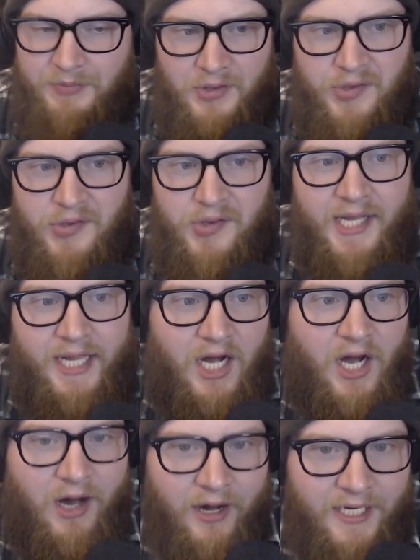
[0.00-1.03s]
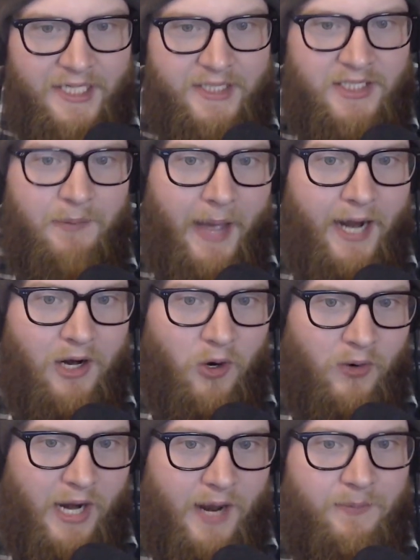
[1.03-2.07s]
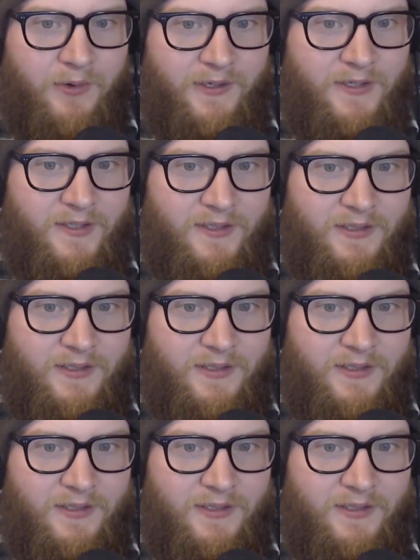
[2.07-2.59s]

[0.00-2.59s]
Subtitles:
This is like a honey tobacco wrapper.